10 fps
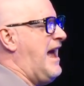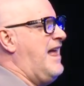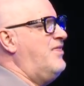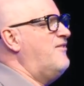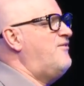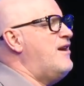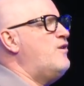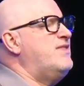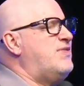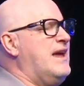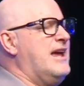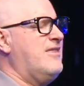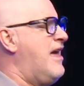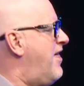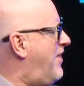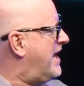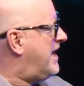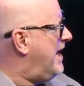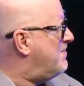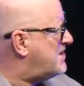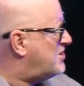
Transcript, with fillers: And the very thing that keeps